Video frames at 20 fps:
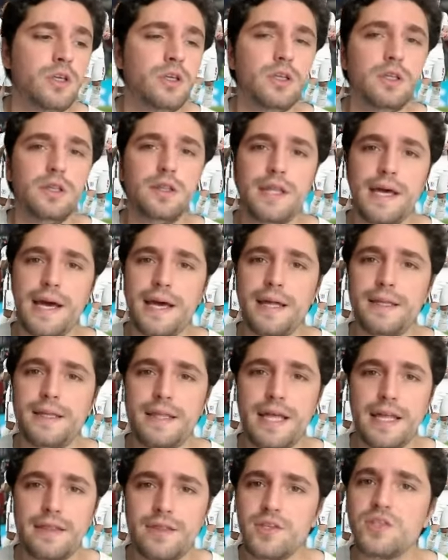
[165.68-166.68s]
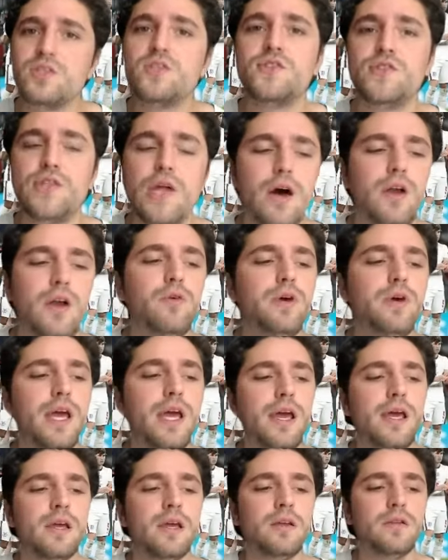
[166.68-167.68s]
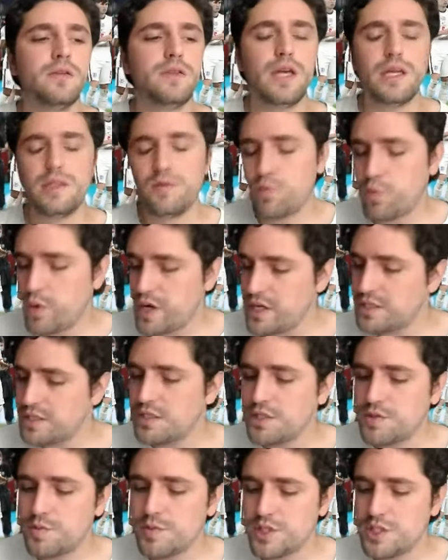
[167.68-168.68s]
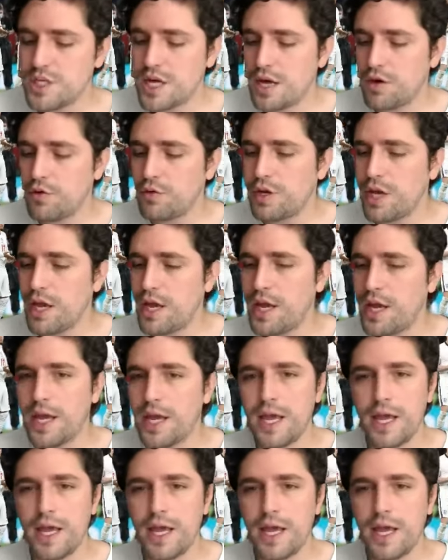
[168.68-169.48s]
that this is not okay, that racism is not okay.